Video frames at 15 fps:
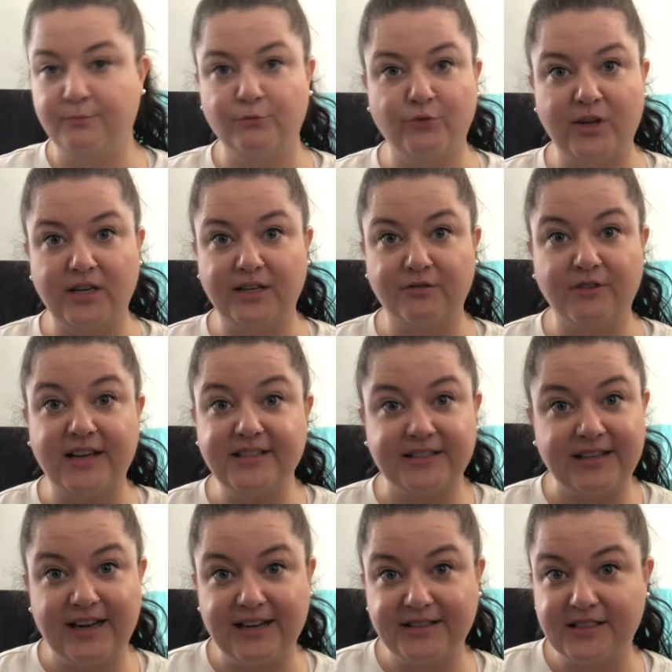reading
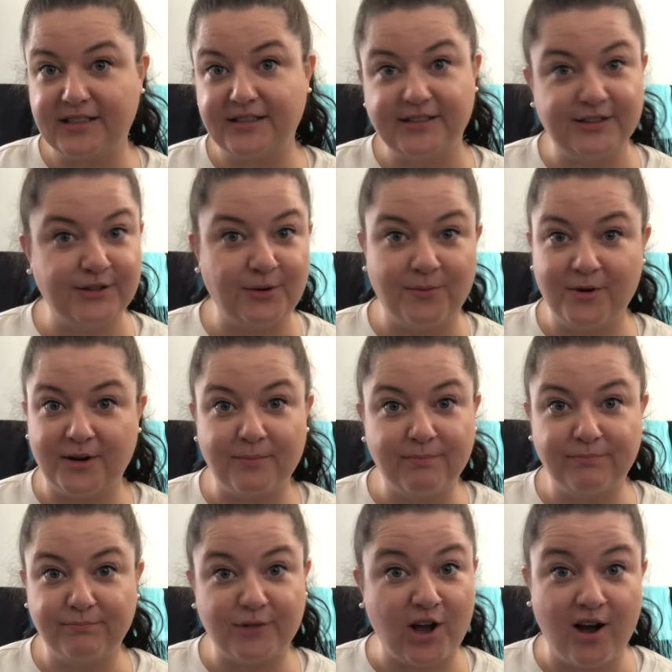resonates because you don't want to
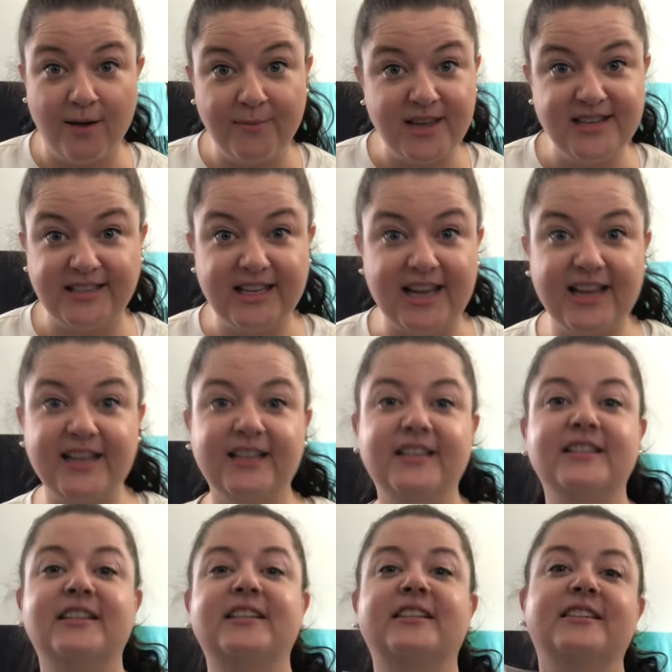comment it,
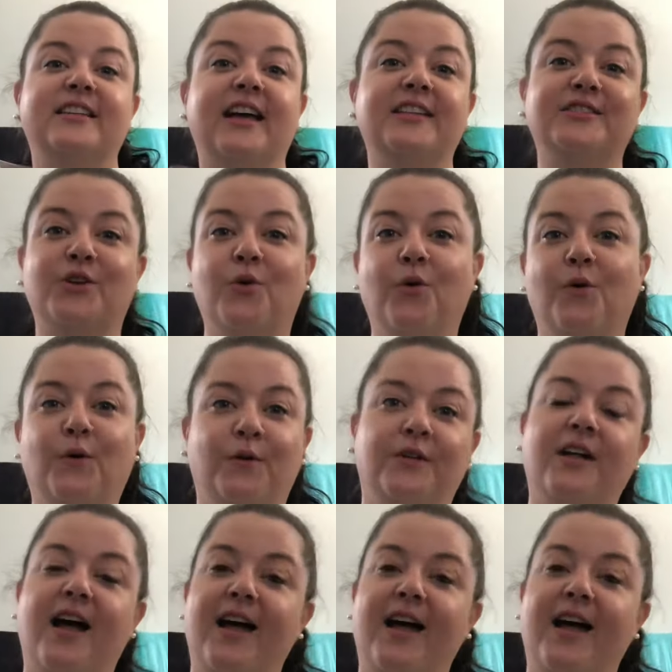that's cool.